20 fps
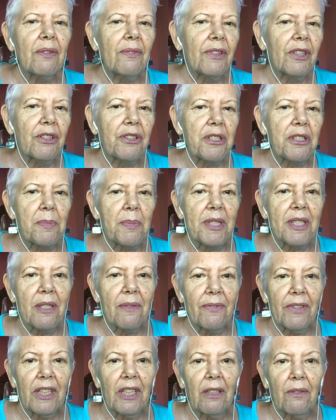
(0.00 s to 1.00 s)
very
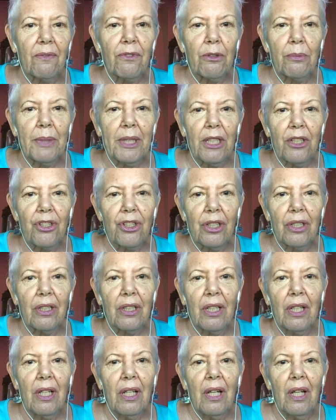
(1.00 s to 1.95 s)
specific information